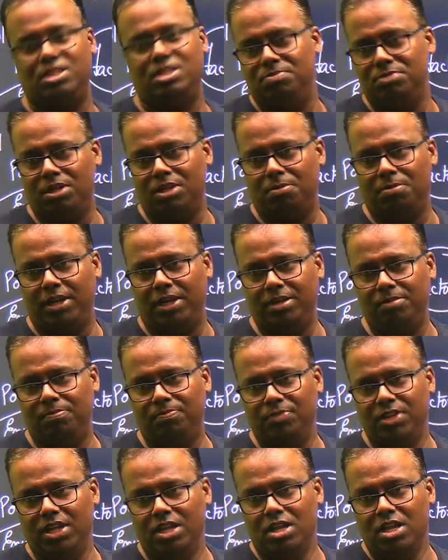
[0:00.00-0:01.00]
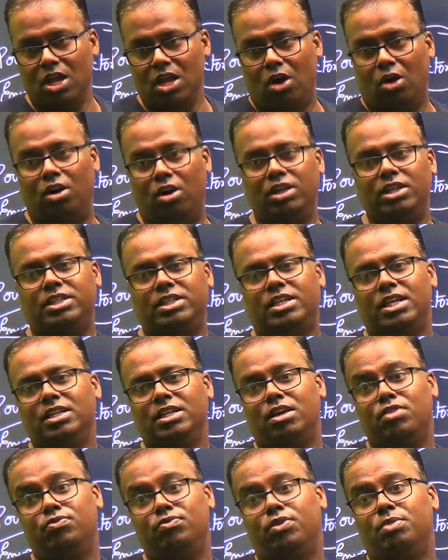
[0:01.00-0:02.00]
turbine, or it can
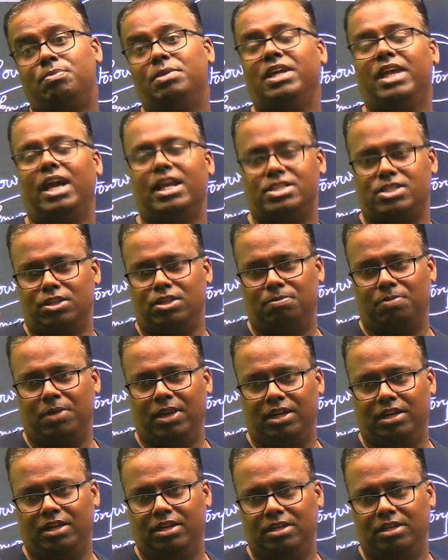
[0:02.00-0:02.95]
come from a gas turbine.